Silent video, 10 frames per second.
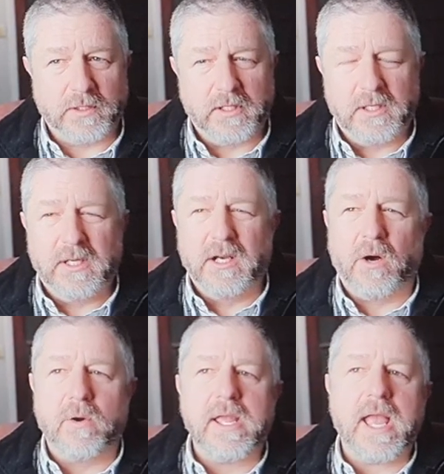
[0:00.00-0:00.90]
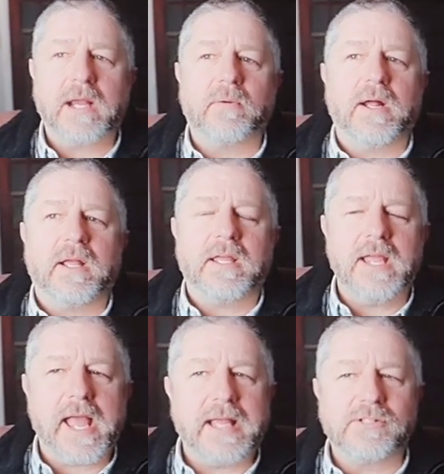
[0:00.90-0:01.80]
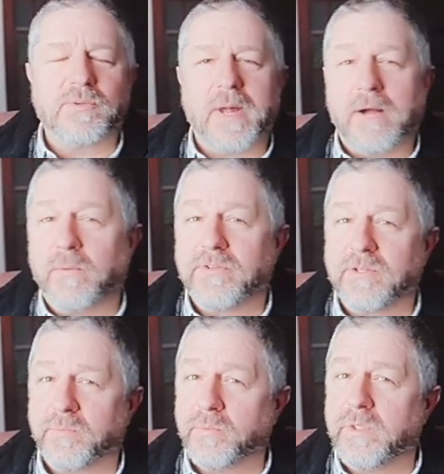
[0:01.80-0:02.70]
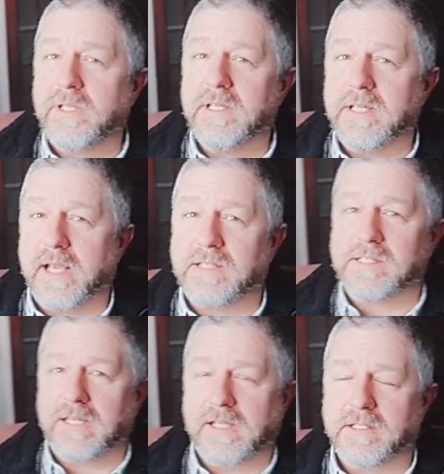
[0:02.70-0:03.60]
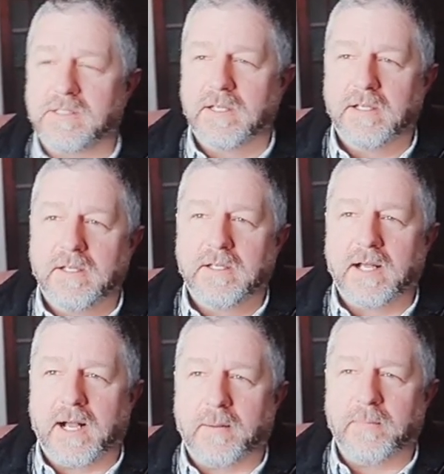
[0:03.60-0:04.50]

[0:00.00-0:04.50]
hang around with at school? He hangs around with some really nice kids,